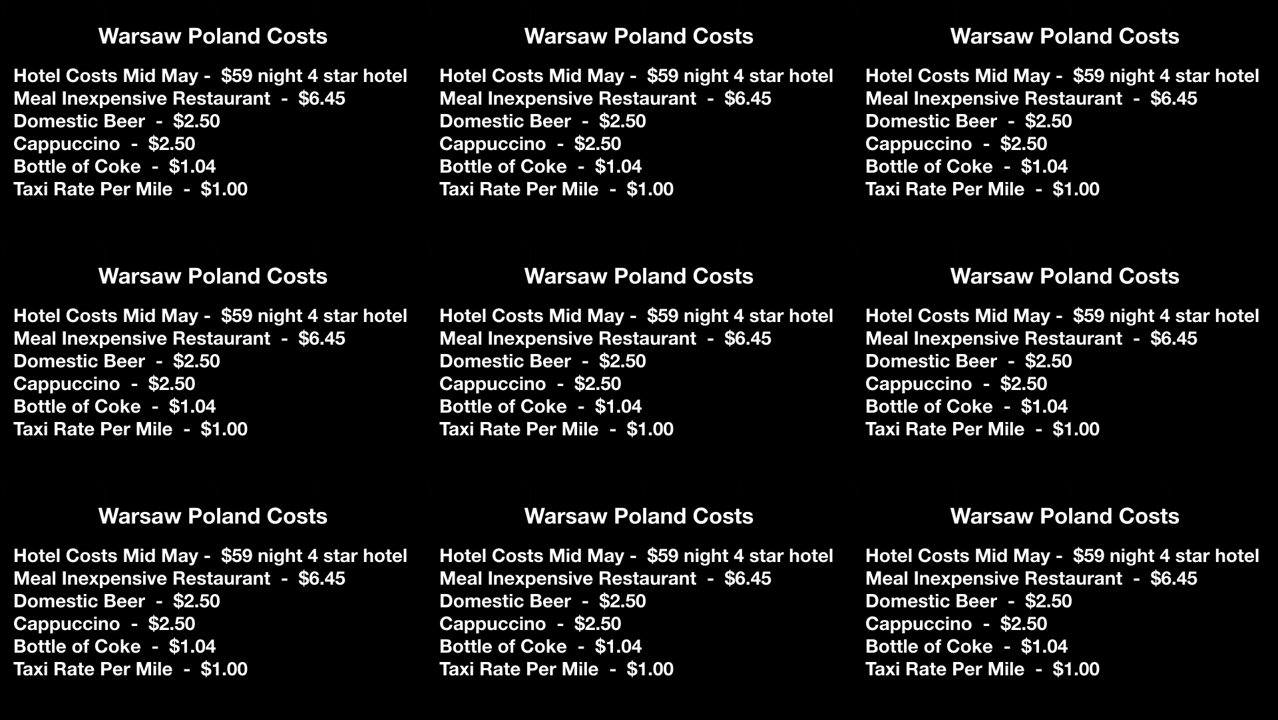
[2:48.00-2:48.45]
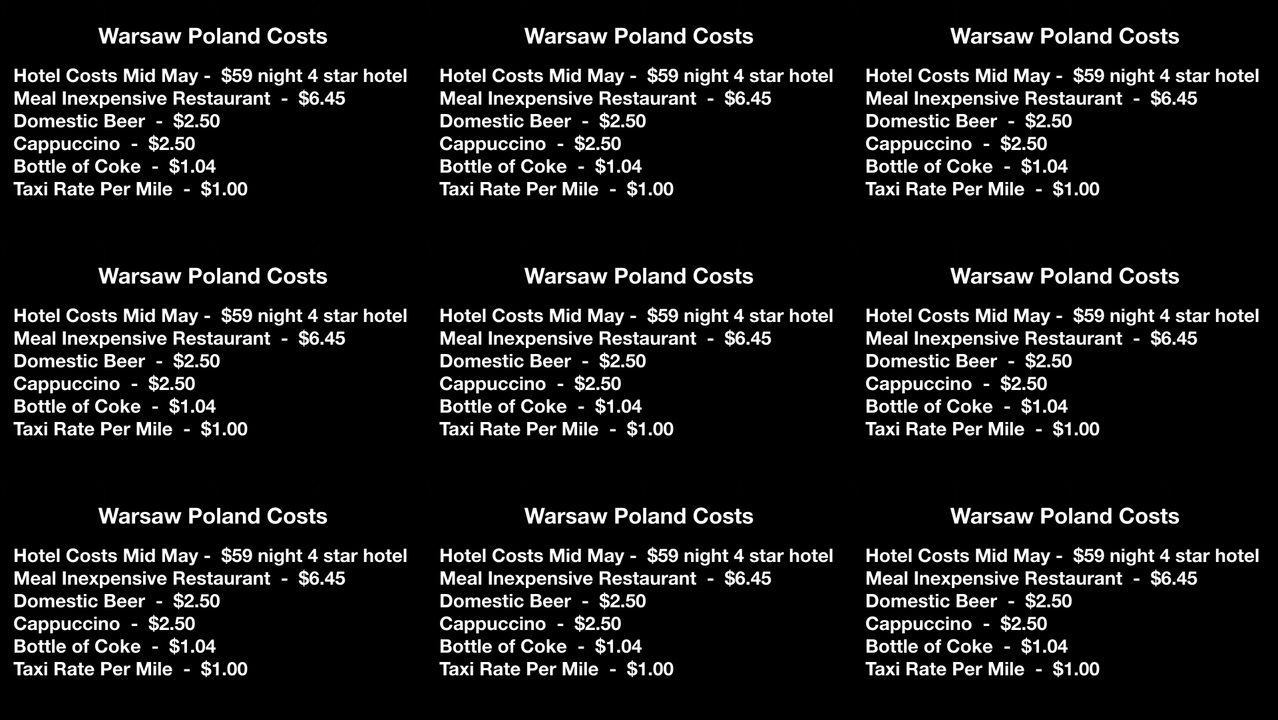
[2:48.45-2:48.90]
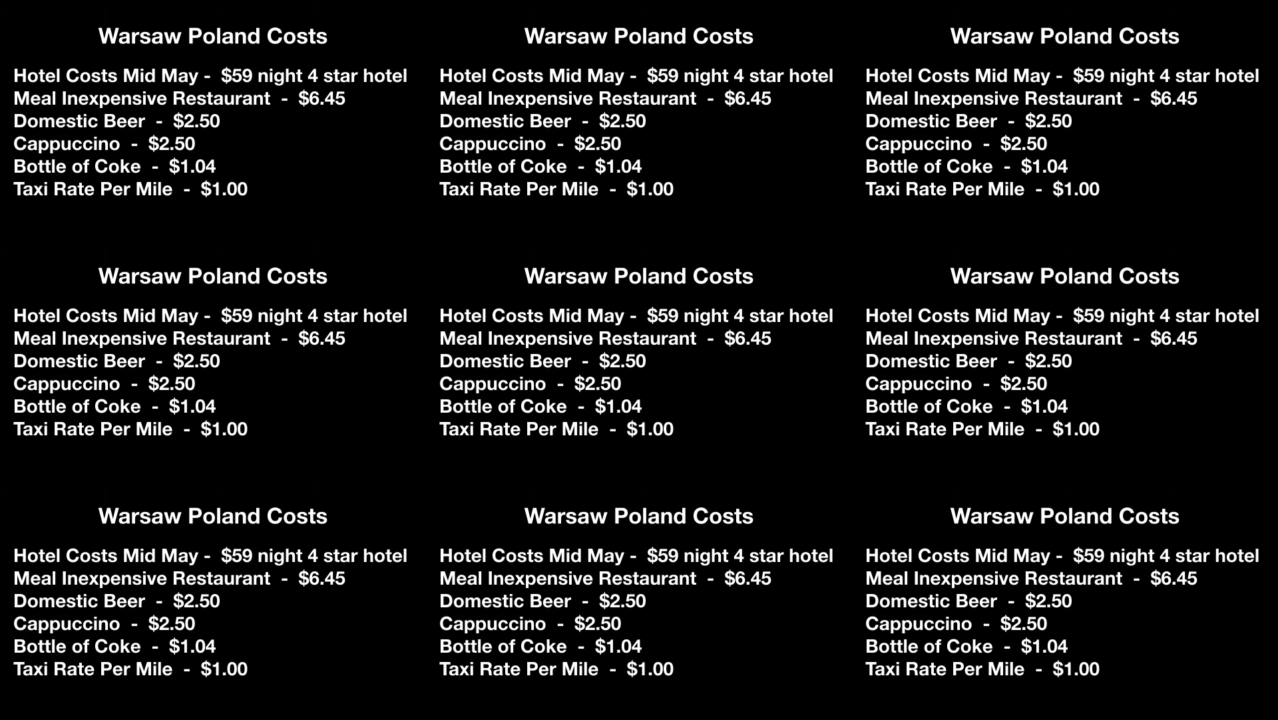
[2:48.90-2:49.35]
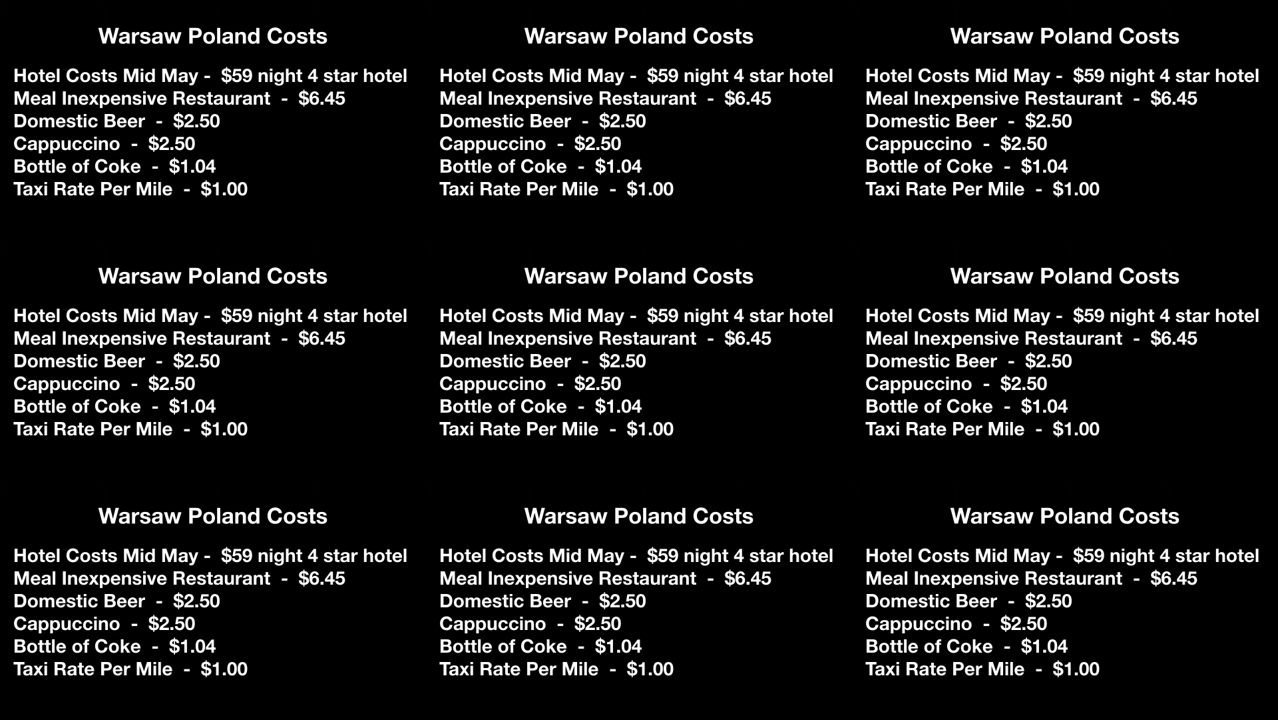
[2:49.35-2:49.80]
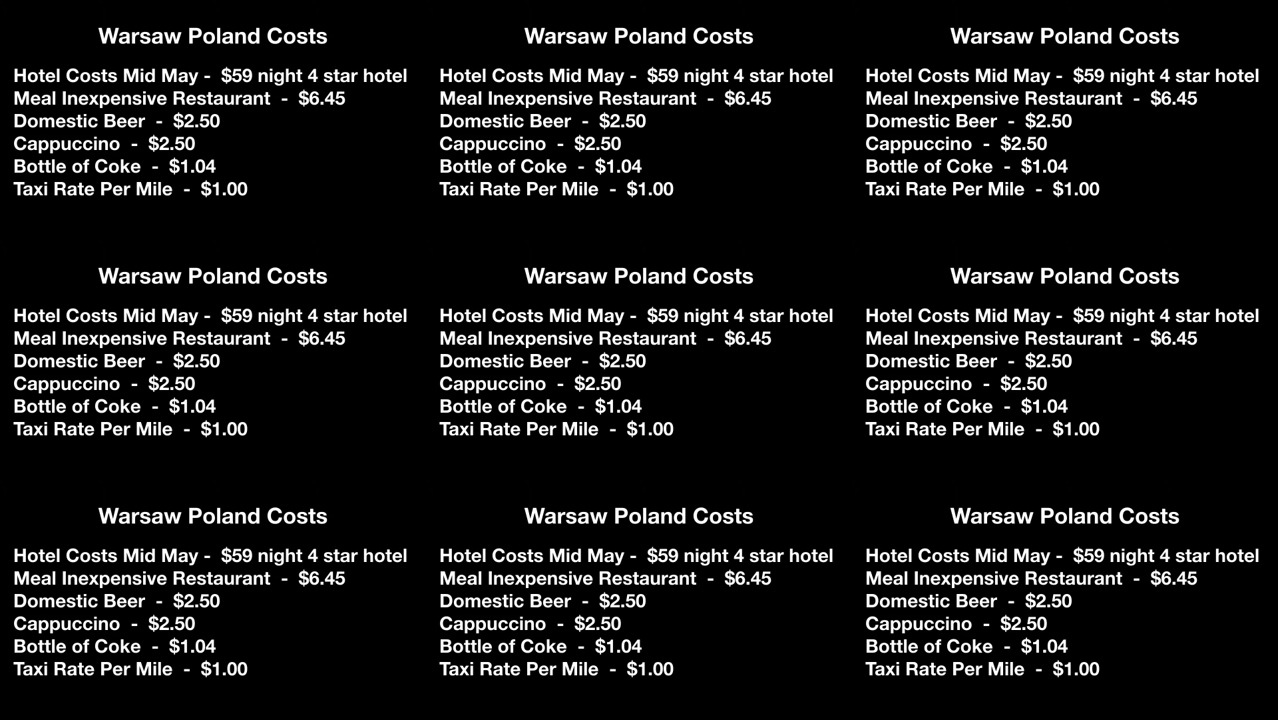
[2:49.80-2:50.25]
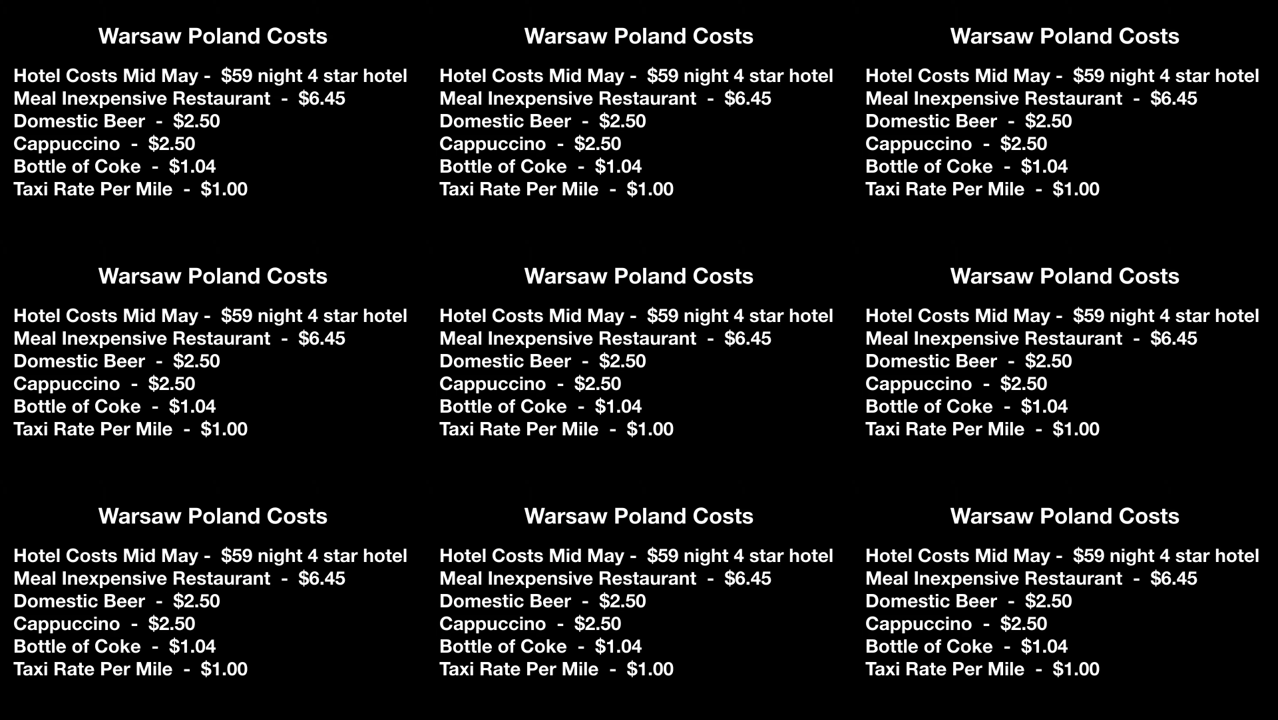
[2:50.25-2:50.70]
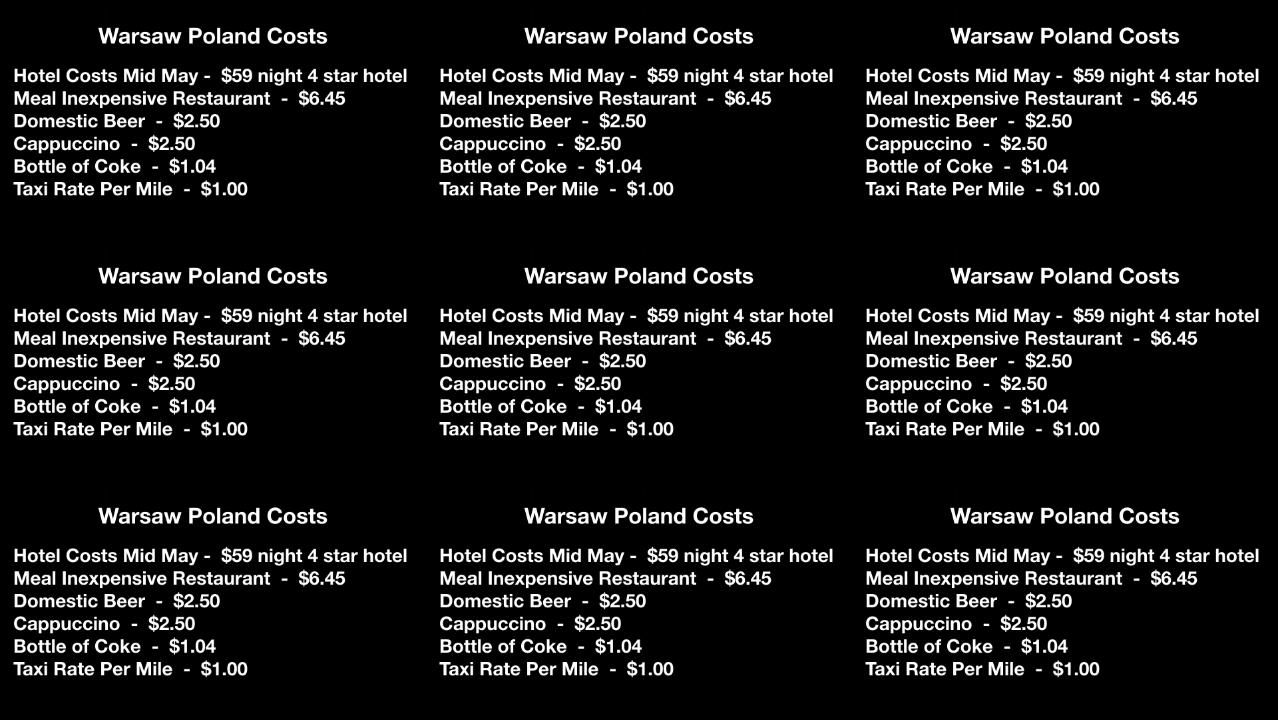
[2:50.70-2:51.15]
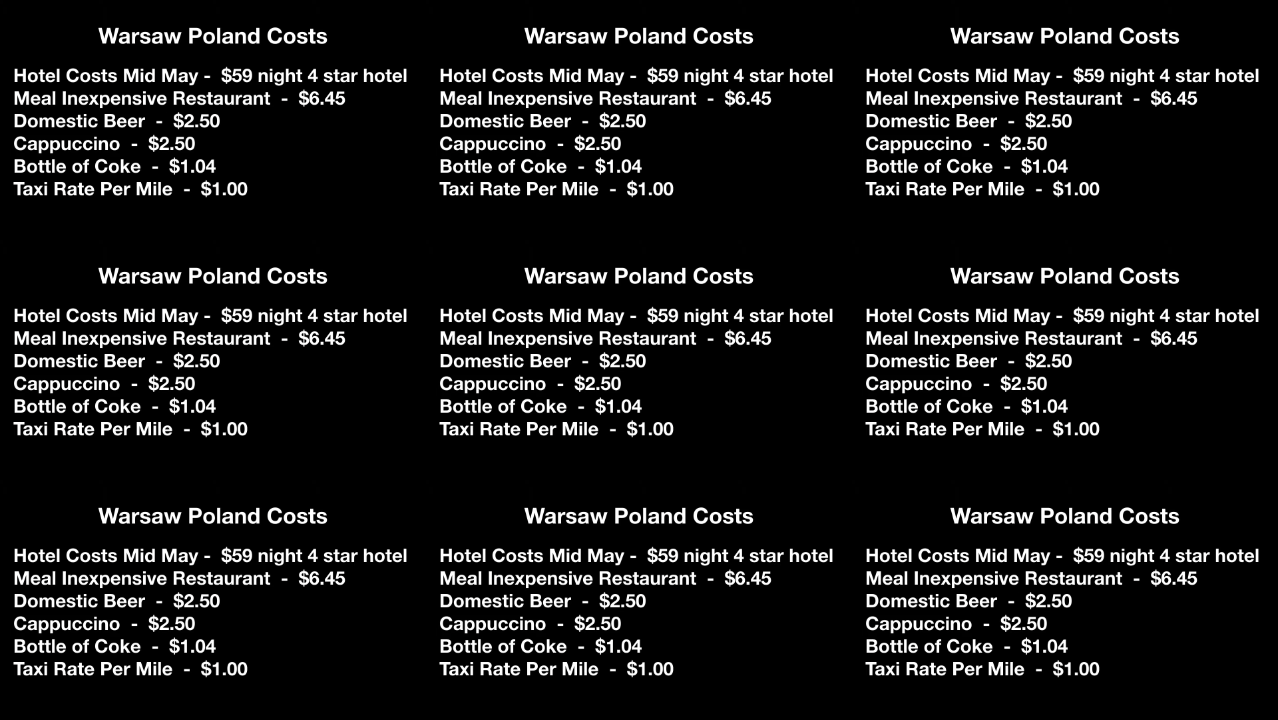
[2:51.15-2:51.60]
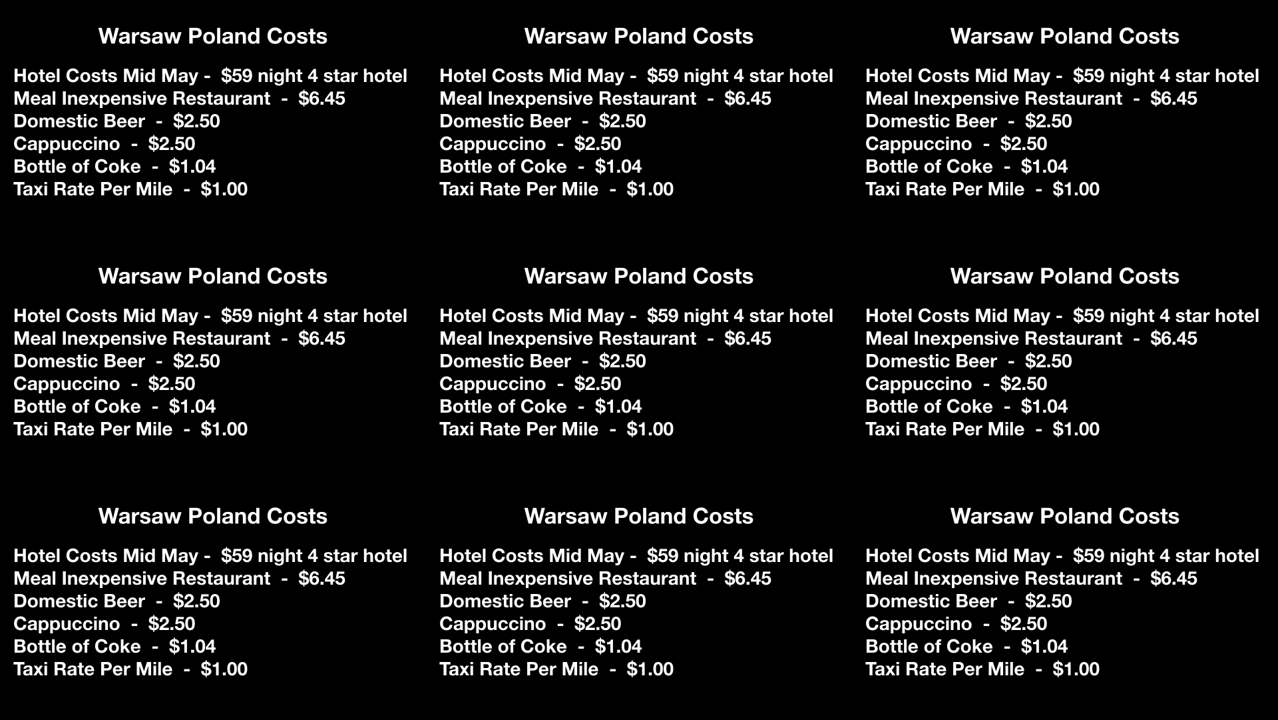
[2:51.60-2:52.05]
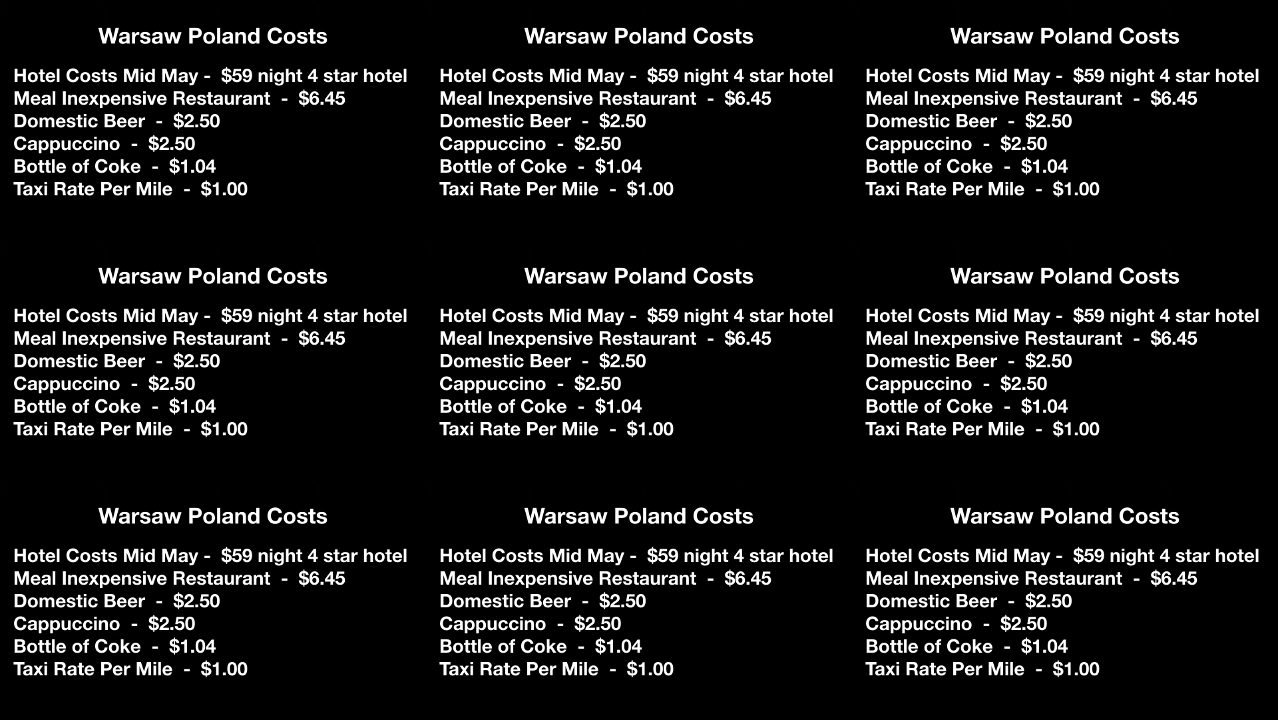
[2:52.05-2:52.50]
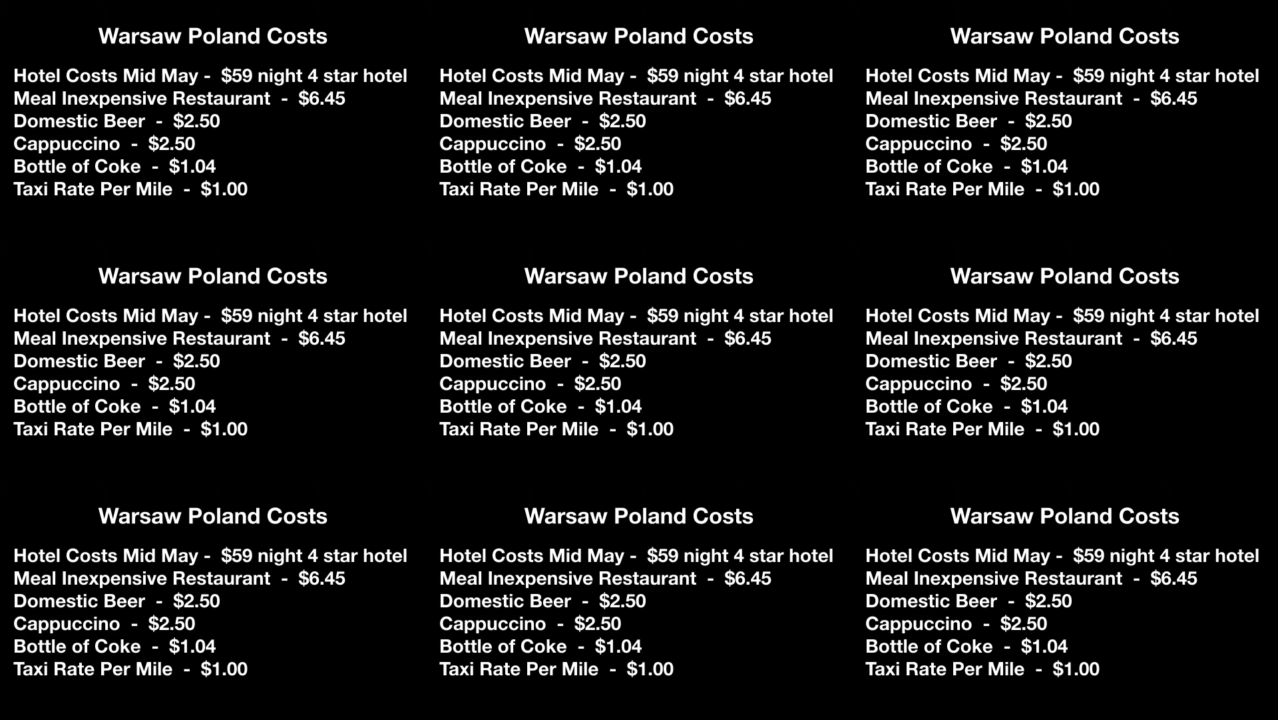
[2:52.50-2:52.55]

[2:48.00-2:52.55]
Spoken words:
[unreadable: no face in view]